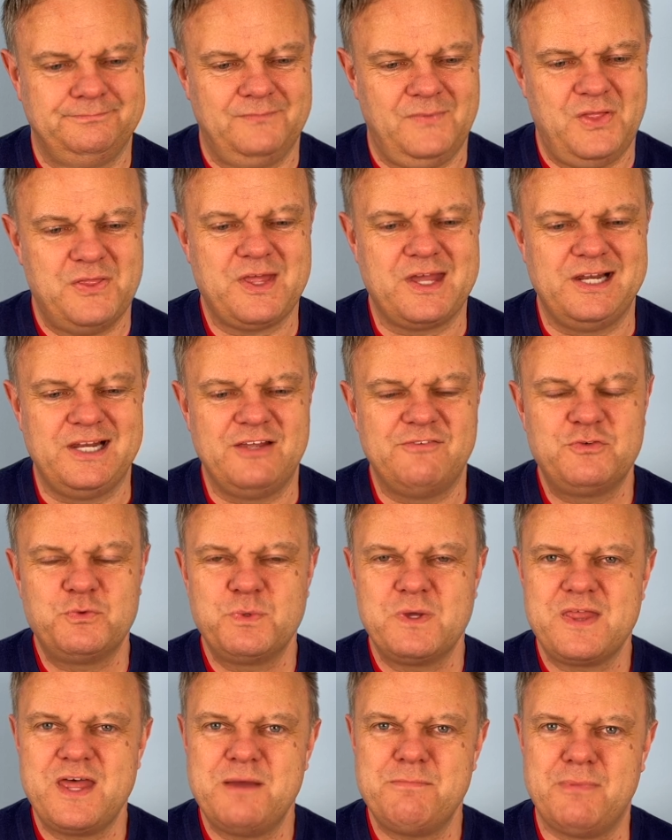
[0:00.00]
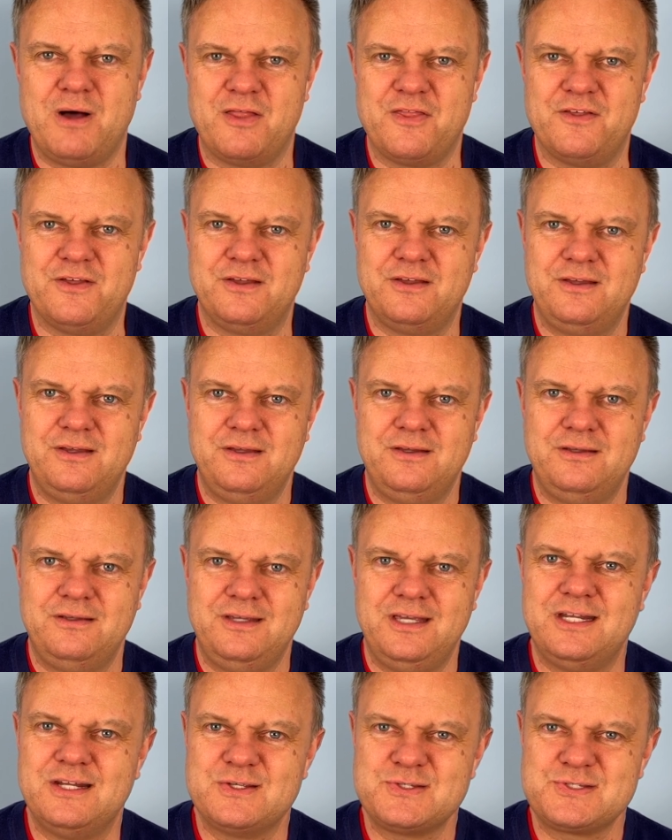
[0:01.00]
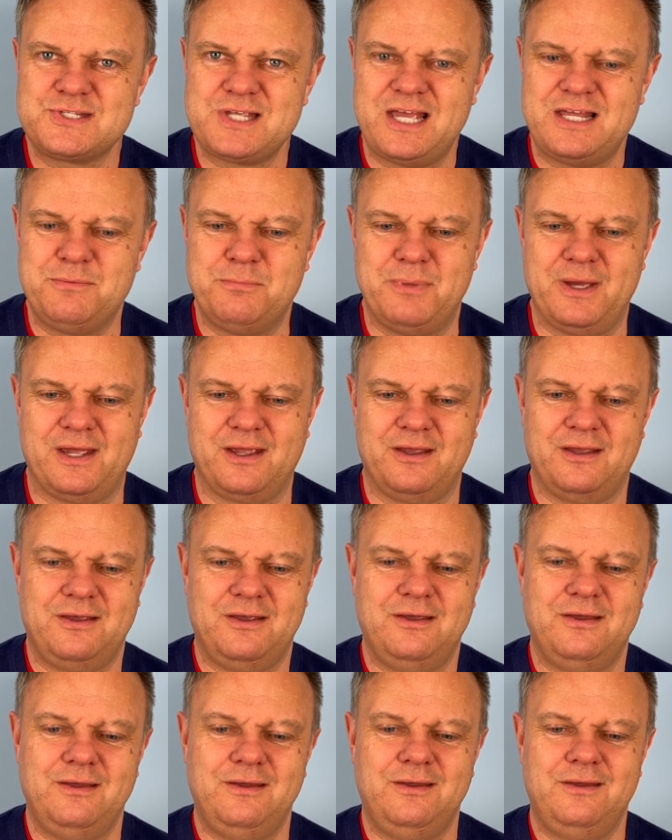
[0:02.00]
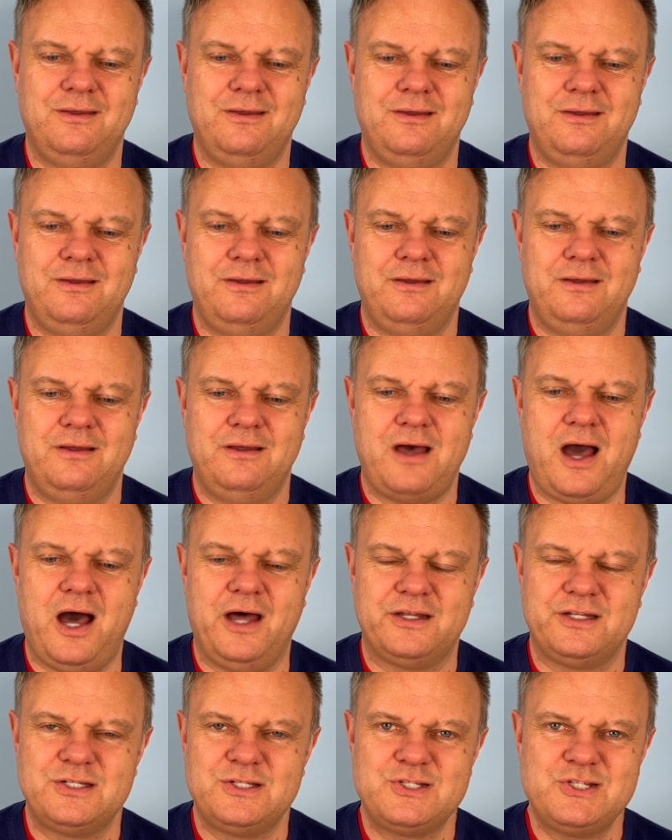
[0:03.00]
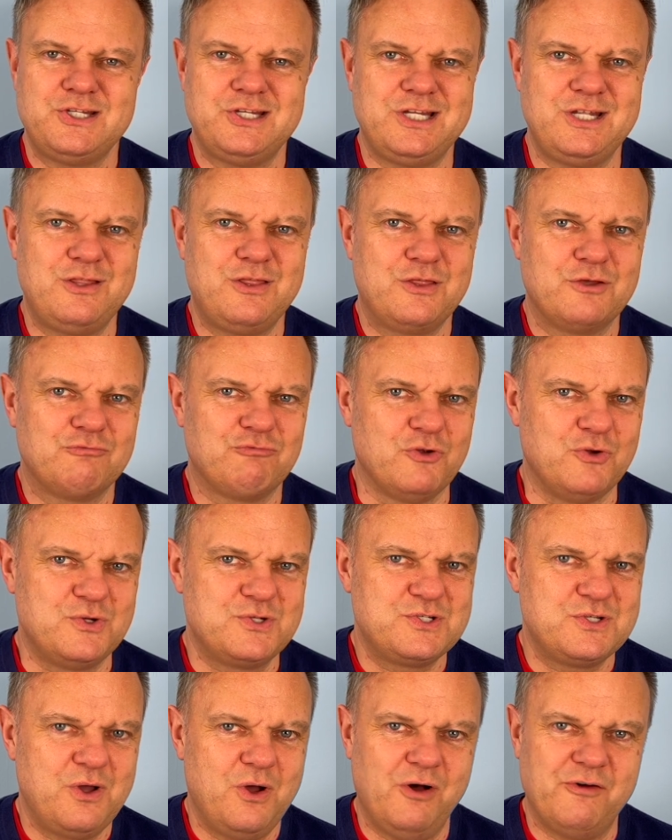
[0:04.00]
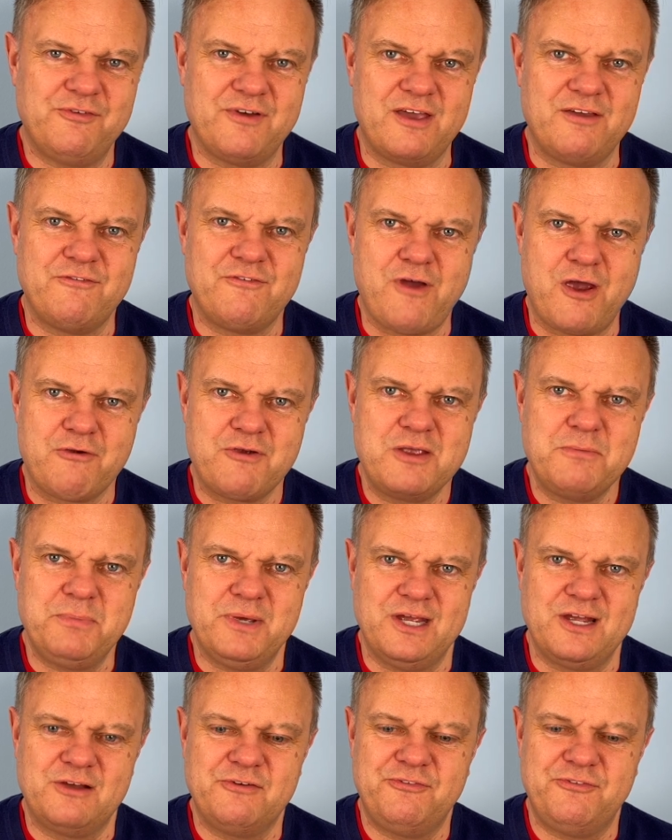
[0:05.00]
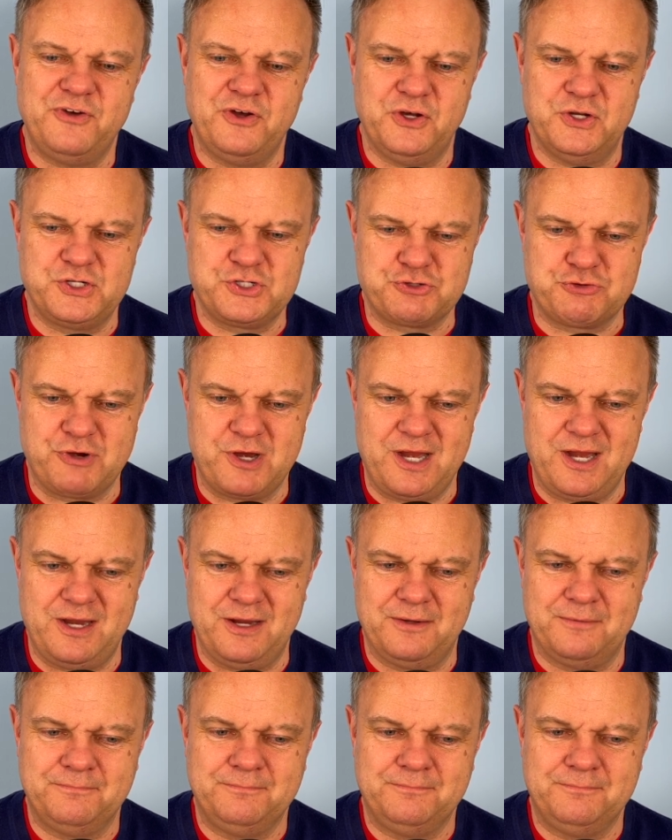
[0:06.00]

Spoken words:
They lived with their mother in a sandbank, underneath the root of a very big fir tree.